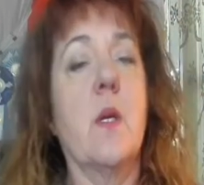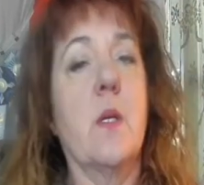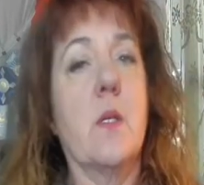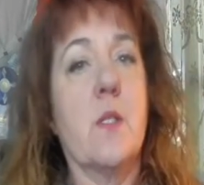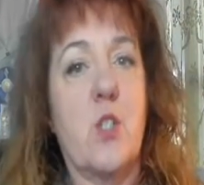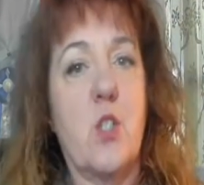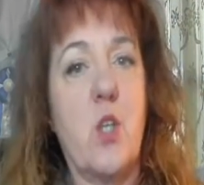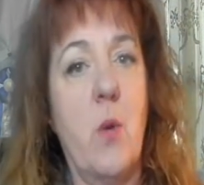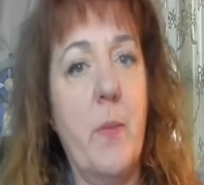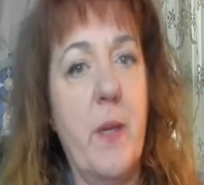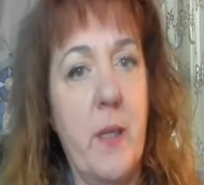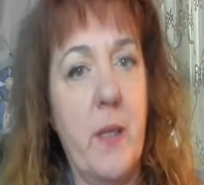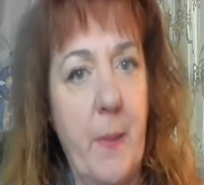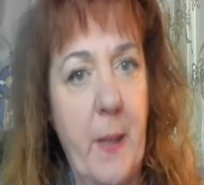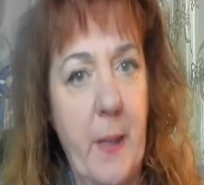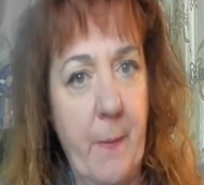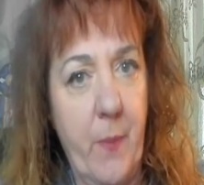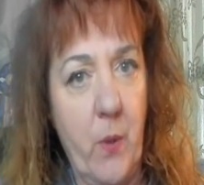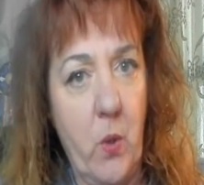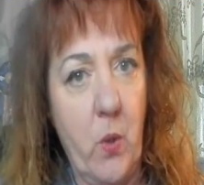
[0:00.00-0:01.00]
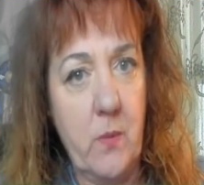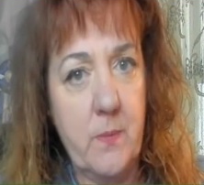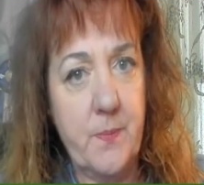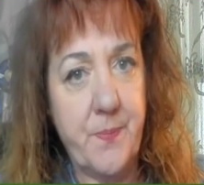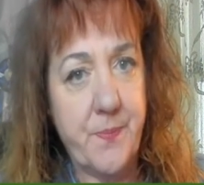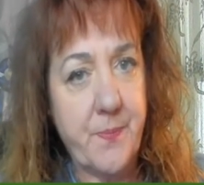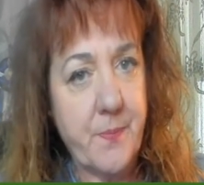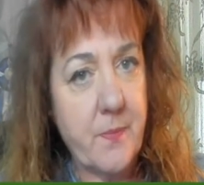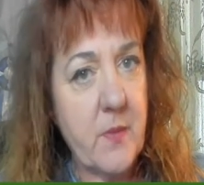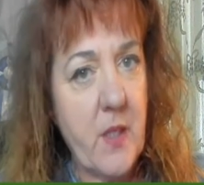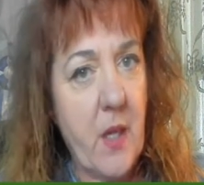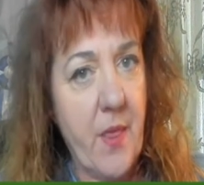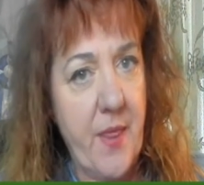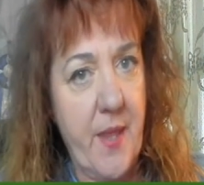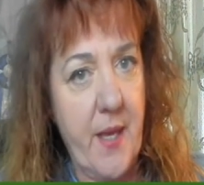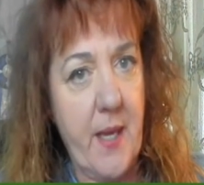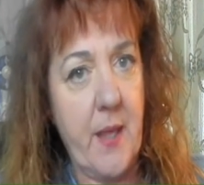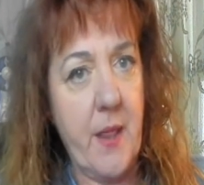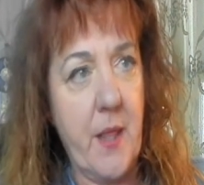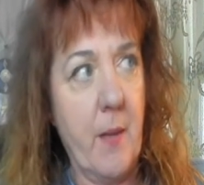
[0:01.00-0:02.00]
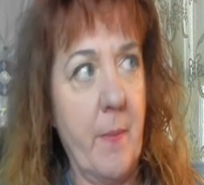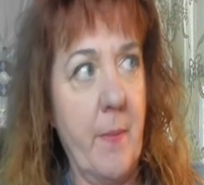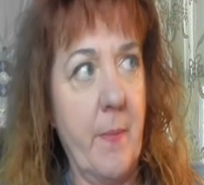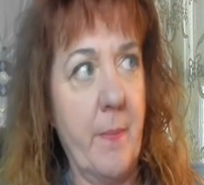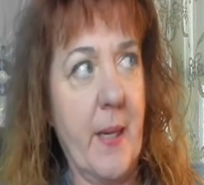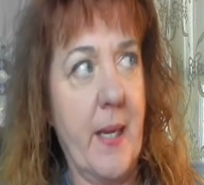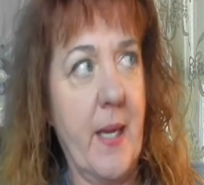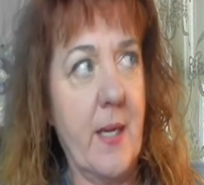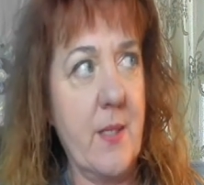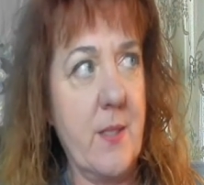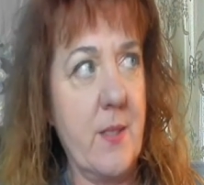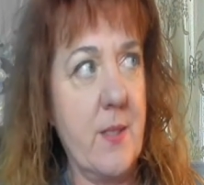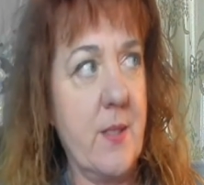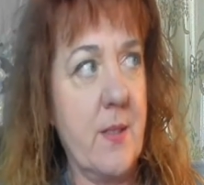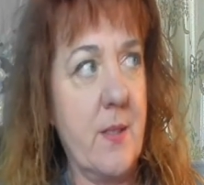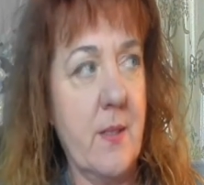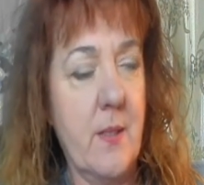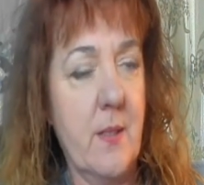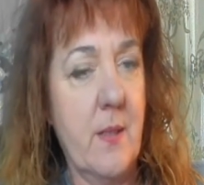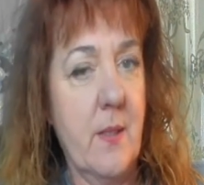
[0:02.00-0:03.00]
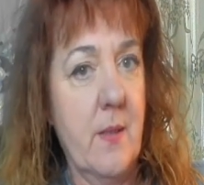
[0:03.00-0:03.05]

so many people think that because